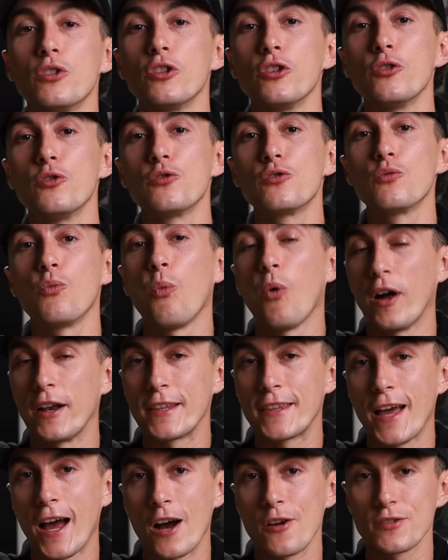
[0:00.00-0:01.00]
would lose
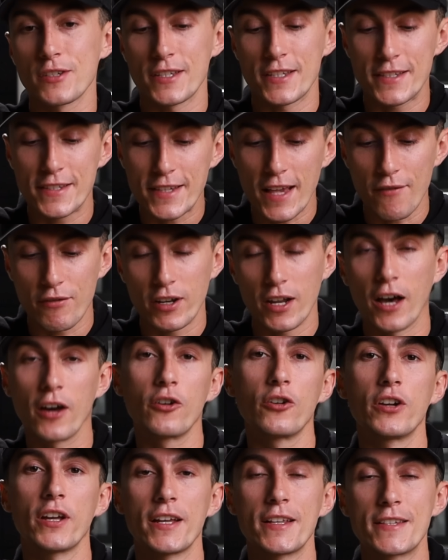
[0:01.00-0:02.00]

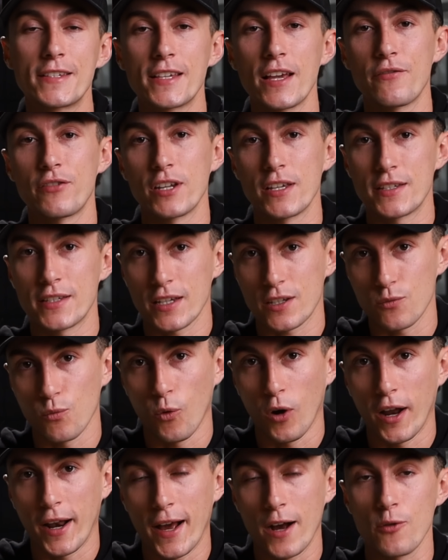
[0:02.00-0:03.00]
1,776
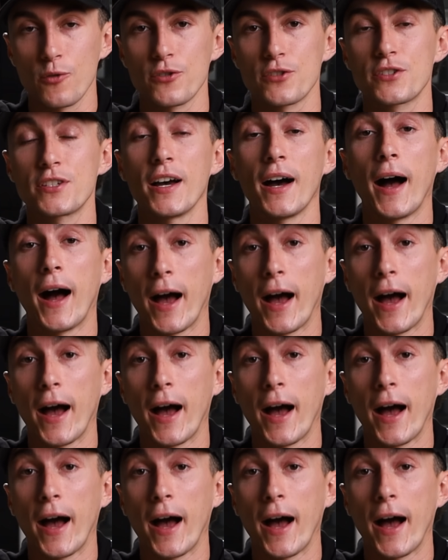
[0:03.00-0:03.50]
watt hours to